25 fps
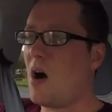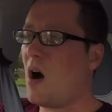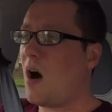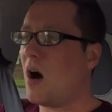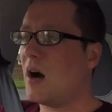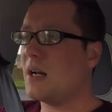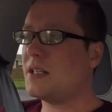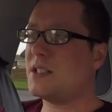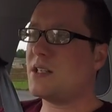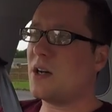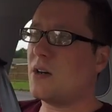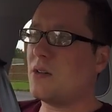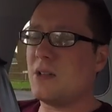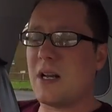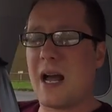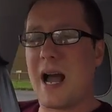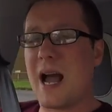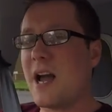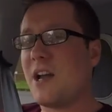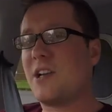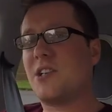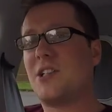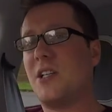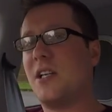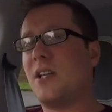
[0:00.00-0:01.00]
I don't
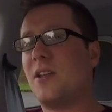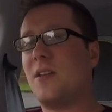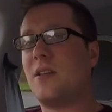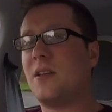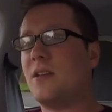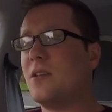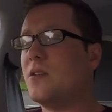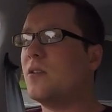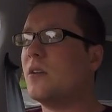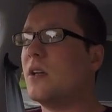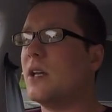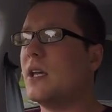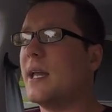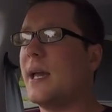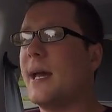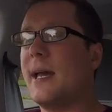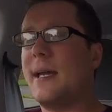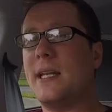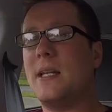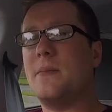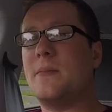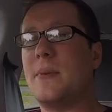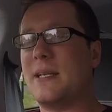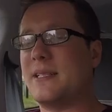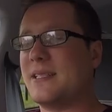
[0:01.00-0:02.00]
actually think you can get
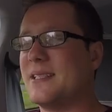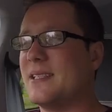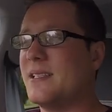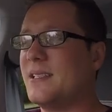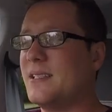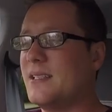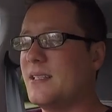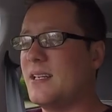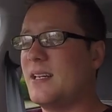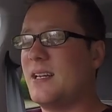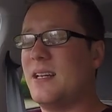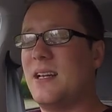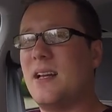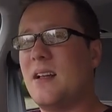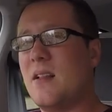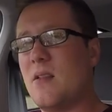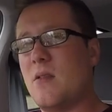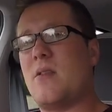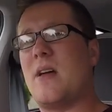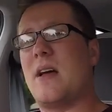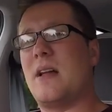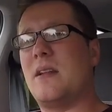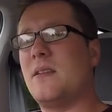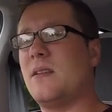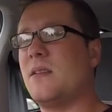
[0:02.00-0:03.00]
any better
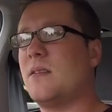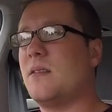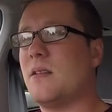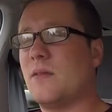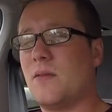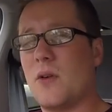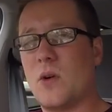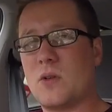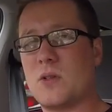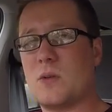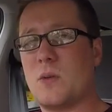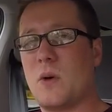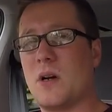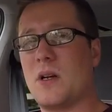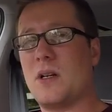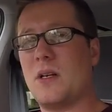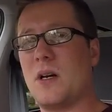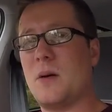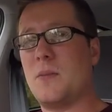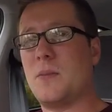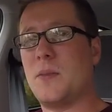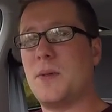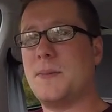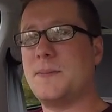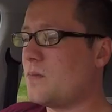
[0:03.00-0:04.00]
than the Volkswagen
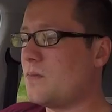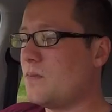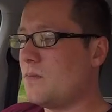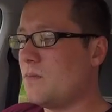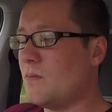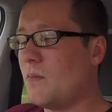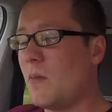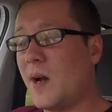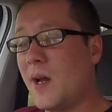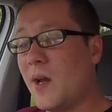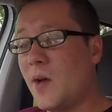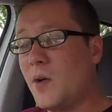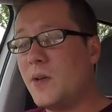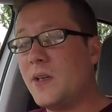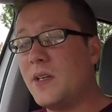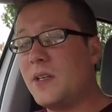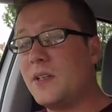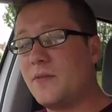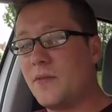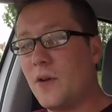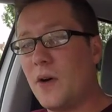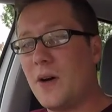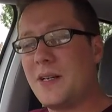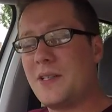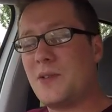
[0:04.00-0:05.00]
Up my only
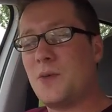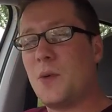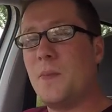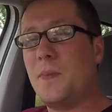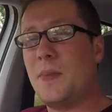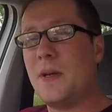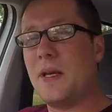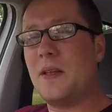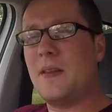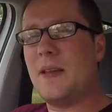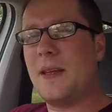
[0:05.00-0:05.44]
advice would be